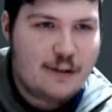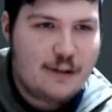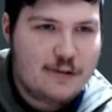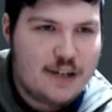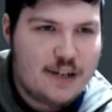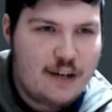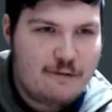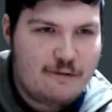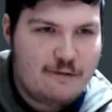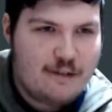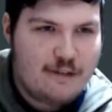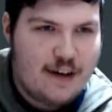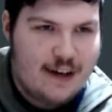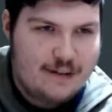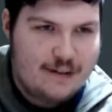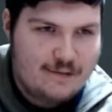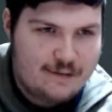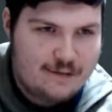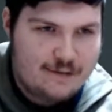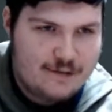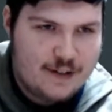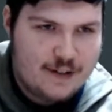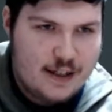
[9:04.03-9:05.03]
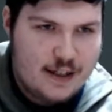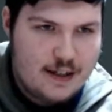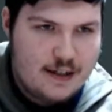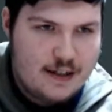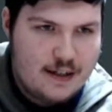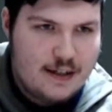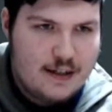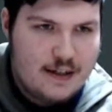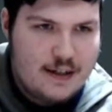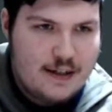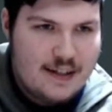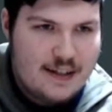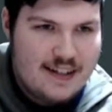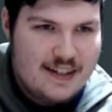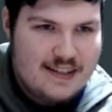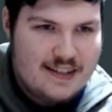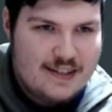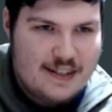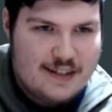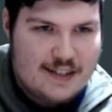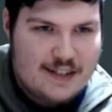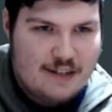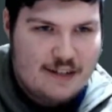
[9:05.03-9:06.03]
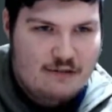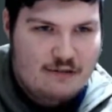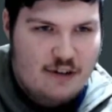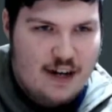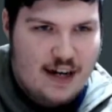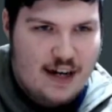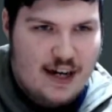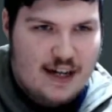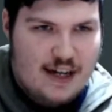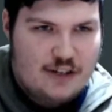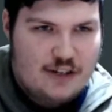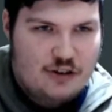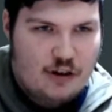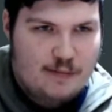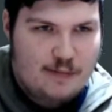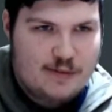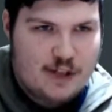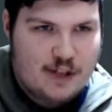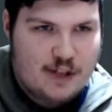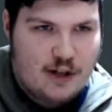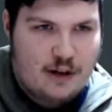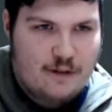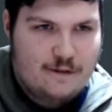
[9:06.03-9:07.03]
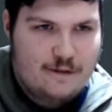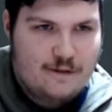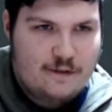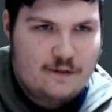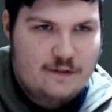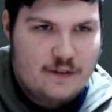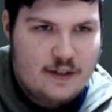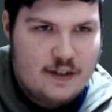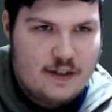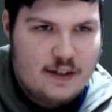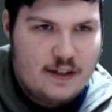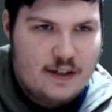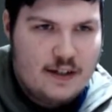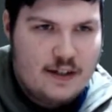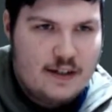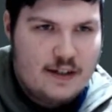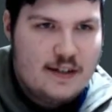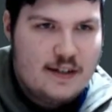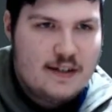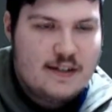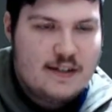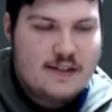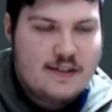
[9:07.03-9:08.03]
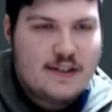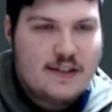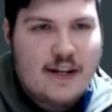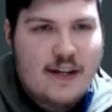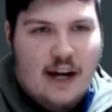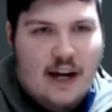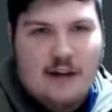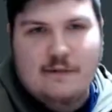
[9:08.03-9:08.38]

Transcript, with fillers: fifth. City really dropped off. So, you know,